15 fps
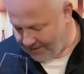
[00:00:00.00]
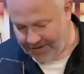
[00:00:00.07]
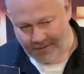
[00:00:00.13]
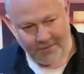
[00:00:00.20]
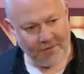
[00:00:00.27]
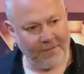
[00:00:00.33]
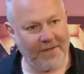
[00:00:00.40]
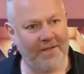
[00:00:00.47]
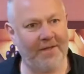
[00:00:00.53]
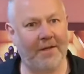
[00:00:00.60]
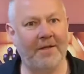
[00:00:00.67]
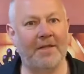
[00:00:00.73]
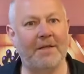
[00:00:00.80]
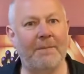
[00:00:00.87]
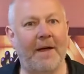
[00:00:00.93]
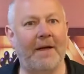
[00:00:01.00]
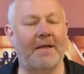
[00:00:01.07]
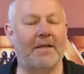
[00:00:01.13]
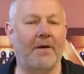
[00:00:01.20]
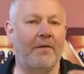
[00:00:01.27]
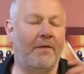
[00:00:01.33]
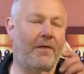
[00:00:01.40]
it comes from southern Spain.
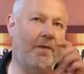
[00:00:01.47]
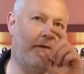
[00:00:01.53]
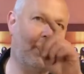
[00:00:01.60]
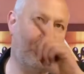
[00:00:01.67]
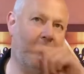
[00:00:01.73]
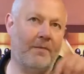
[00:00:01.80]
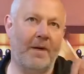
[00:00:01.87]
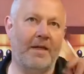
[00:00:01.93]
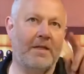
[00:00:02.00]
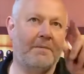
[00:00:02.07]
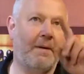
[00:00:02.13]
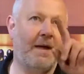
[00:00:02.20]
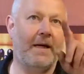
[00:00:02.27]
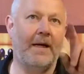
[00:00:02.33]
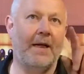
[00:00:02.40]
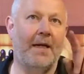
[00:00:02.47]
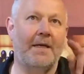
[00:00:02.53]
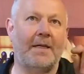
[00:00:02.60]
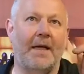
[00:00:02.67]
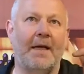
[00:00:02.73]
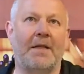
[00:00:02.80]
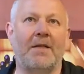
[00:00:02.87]
So if you think of where Spain
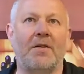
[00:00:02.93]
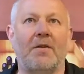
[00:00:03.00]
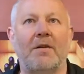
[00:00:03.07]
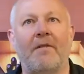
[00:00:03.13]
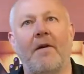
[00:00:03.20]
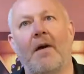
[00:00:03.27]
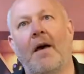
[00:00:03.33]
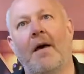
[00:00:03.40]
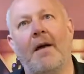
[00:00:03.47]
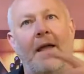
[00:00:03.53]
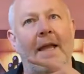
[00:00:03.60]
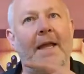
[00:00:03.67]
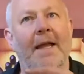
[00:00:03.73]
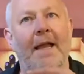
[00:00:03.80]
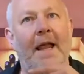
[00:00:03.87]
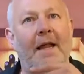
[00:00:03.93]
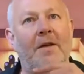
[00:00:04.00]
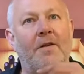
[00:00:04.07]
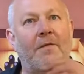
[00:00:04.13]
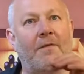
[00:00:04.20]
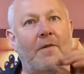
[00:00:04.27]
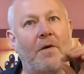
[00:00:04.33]
is, it's sort of
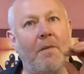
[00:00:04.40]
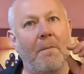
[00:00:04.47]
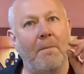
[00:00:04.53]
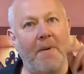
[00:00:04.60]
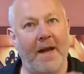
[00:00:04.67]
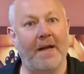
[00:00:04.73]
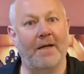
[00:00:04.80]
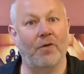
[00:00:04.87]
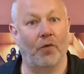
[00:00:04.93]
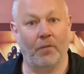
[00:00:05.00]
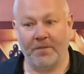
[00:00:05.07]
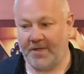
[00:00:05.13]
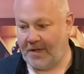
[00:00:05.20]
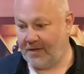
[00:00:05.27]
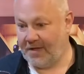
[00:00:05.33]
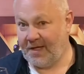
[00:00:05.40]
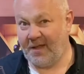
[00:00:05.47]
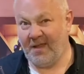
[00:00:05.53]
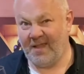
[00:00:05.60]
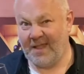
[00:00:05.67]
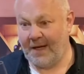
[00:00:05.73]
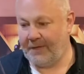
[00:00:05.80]
inland from Benidorm. So
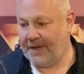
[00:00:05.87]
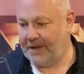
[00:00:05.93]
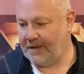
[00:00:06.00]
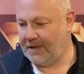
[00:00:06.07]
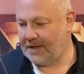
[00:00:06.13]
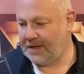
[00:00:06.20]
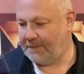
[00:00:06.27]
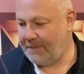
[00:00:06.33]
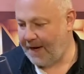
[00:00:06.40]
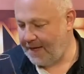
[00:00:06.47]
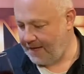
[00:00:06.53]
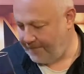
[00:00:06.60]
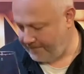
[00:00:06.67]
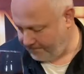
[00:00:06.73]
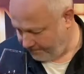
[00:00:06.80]
southeastern Spain.